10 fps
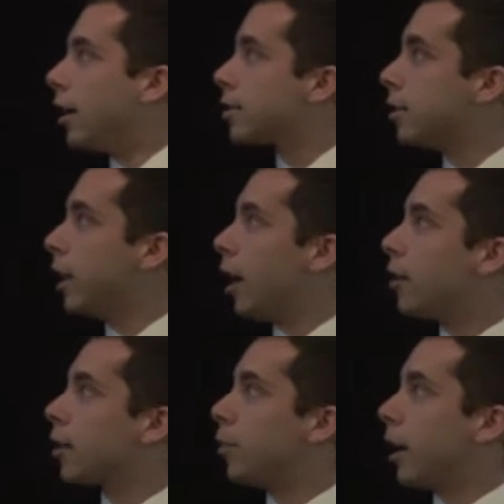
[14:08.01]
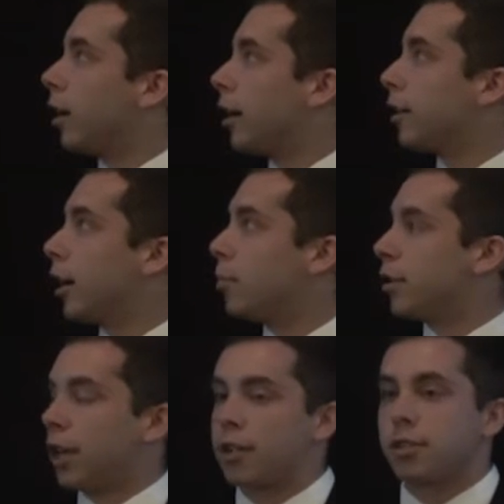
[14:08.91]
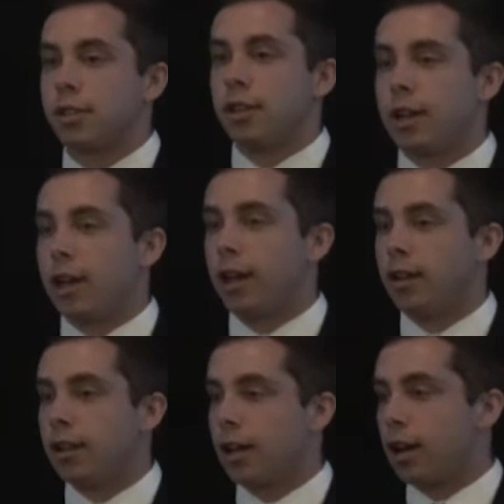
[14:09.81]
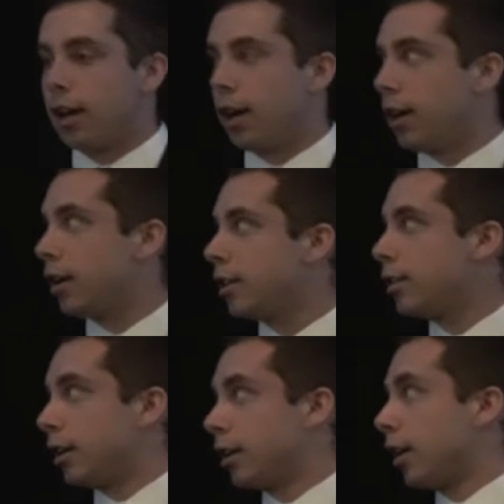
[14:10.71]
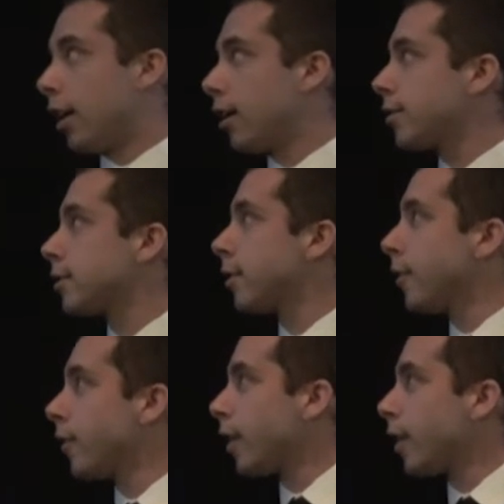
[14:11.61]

So now comparing their production and their cost.